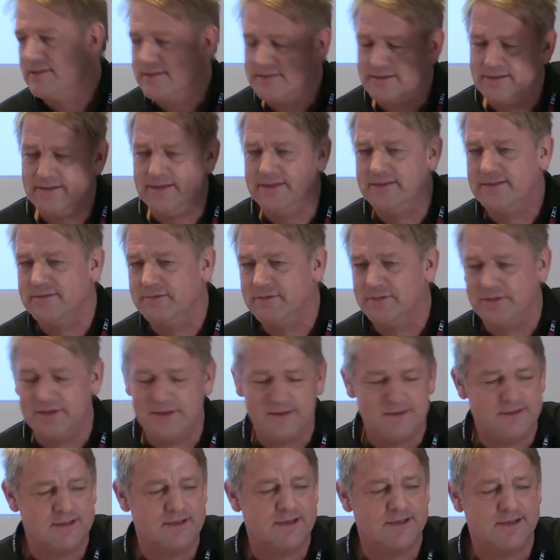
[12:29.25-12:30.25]

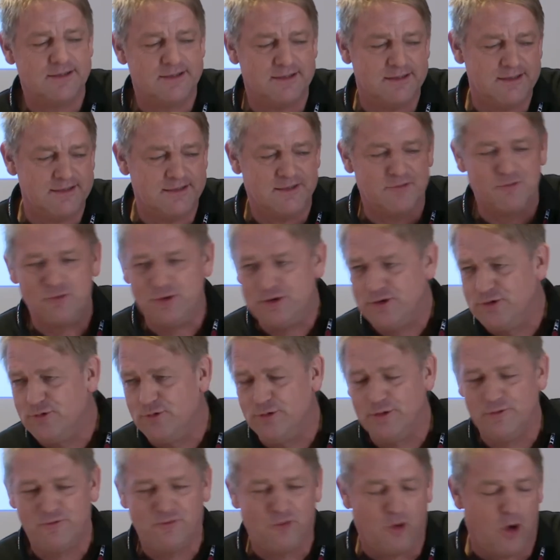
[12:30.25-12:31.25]
is a
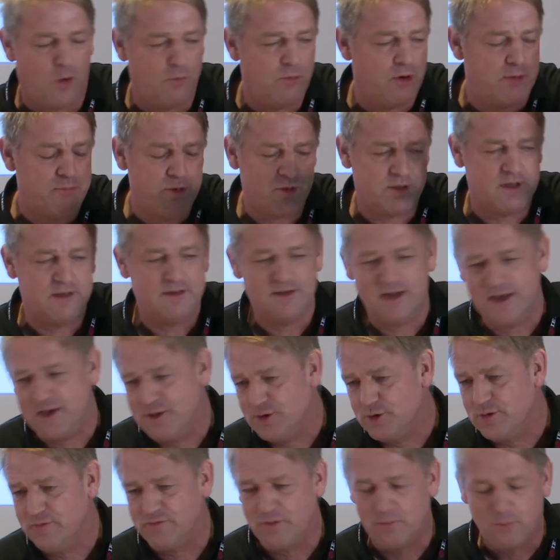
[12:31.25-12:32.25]
reduced form
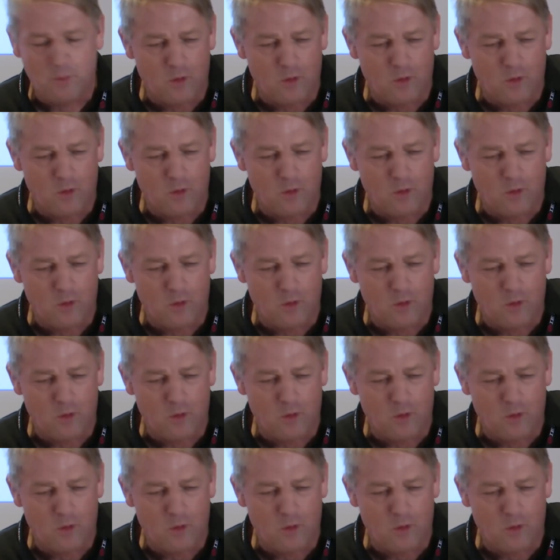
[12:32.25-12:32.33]
representation of a